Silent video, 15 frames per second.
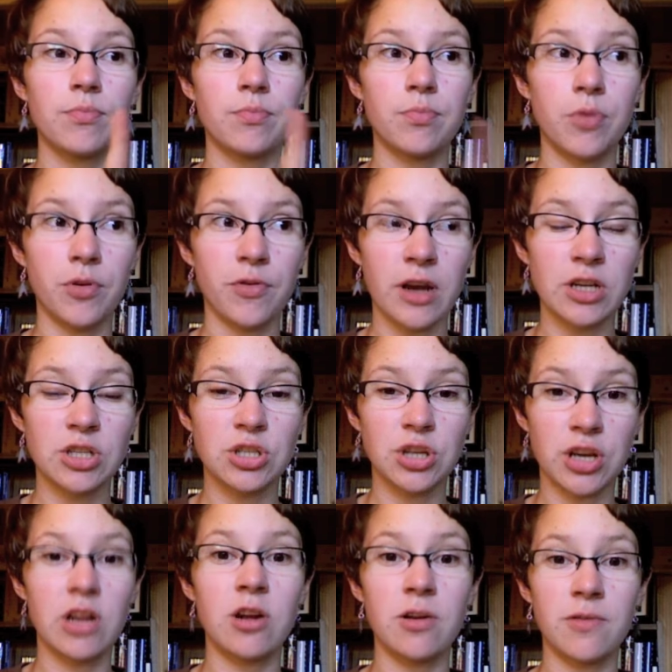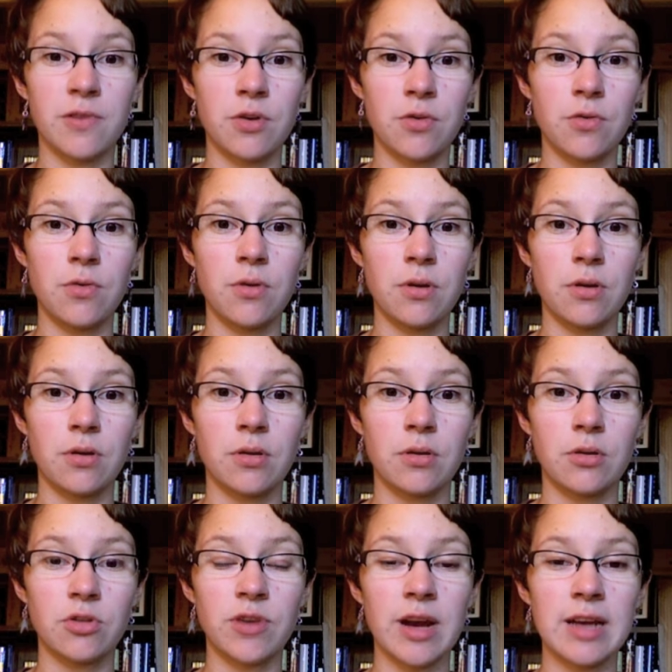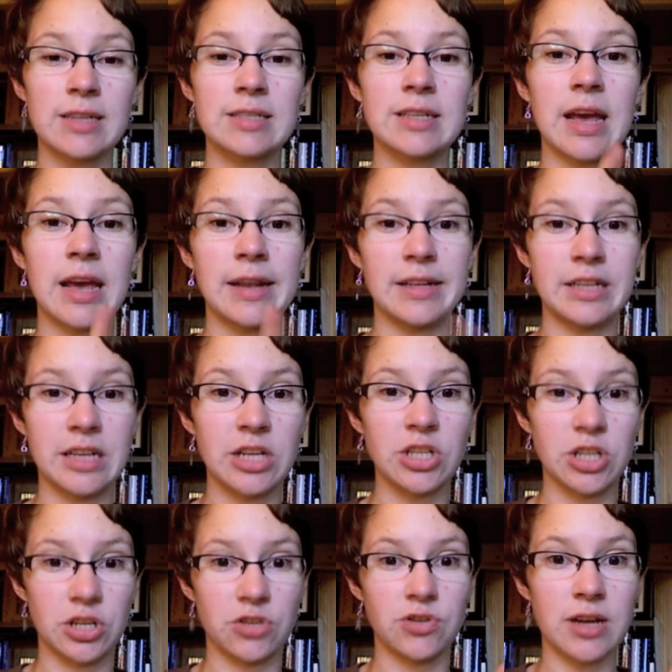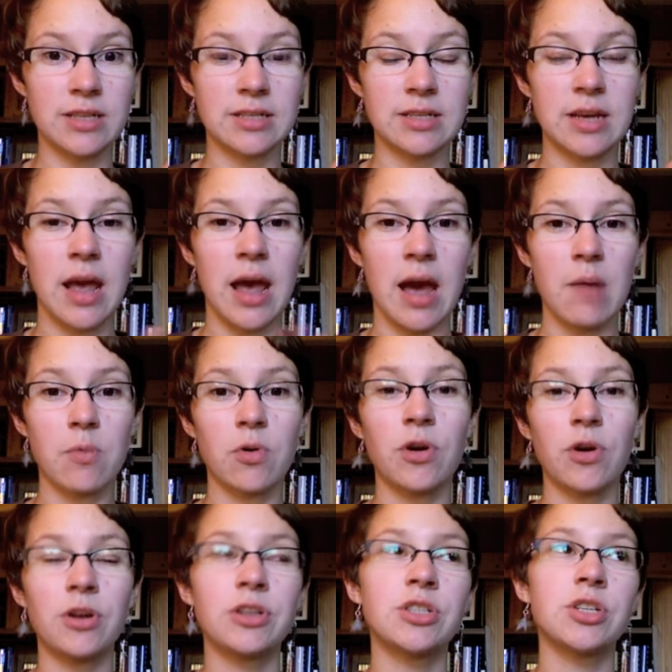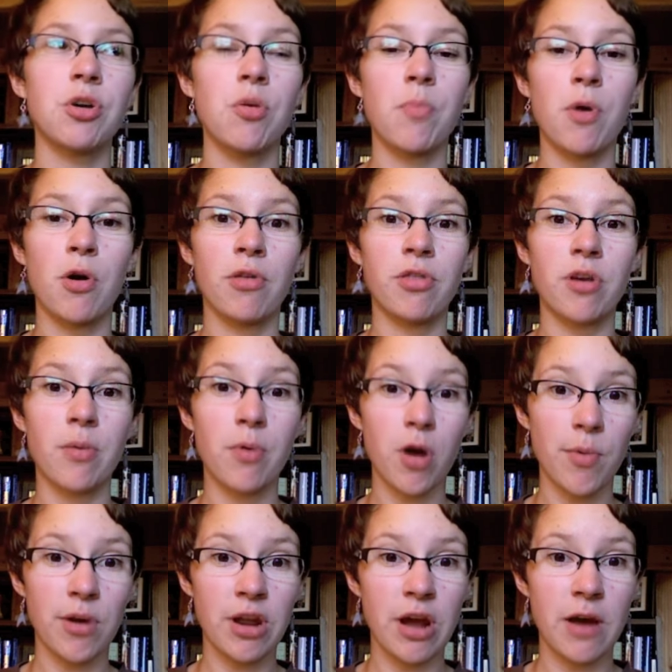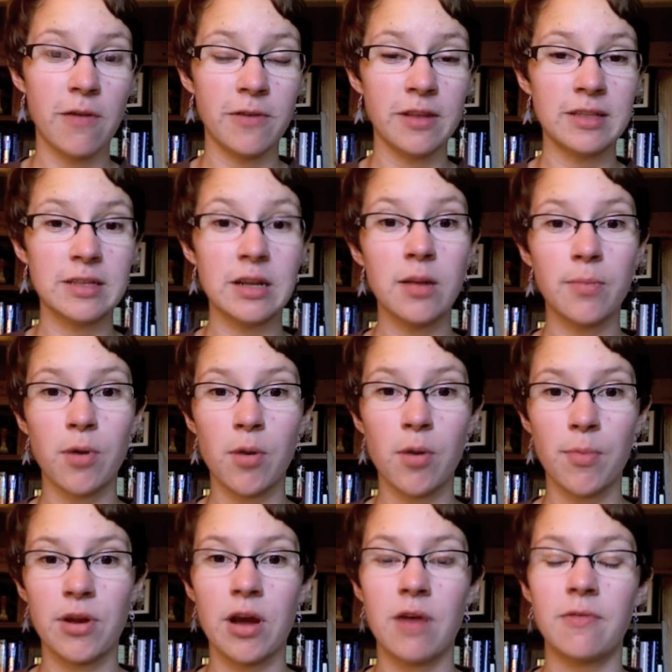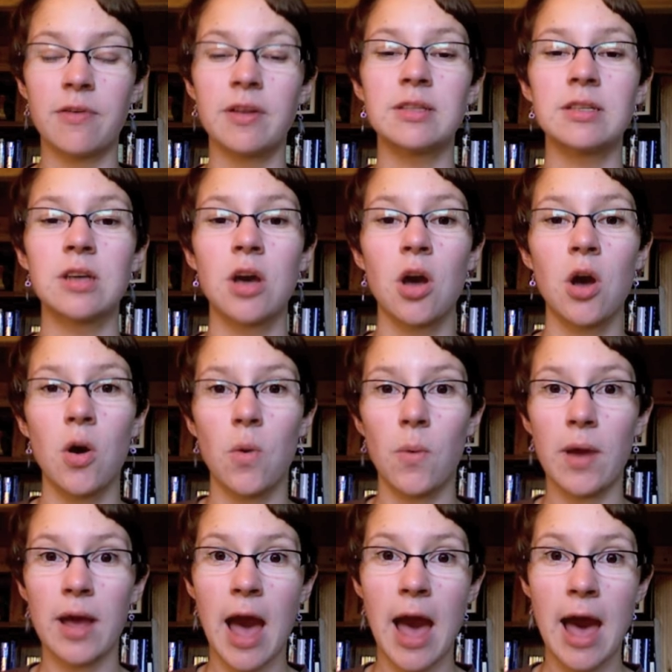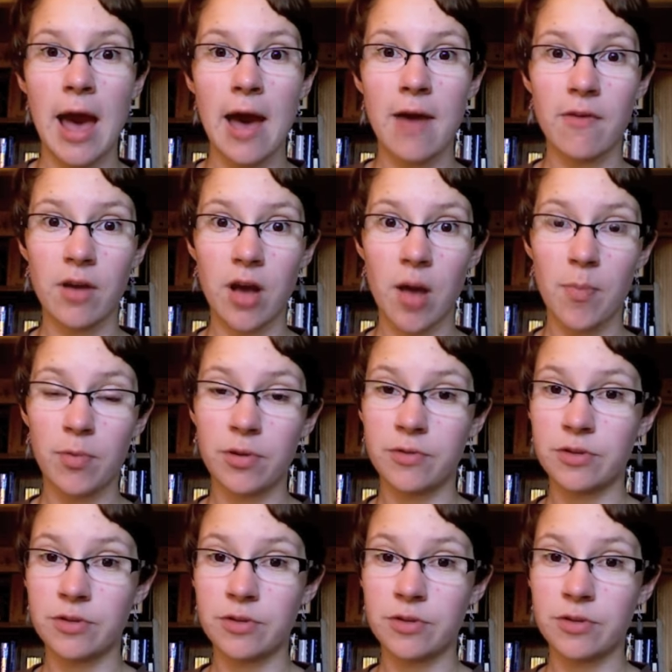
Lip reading: professional interview dress, and teaching dress. And we're going to show both appropriate outfits and inappropriate outfits. We have a couple of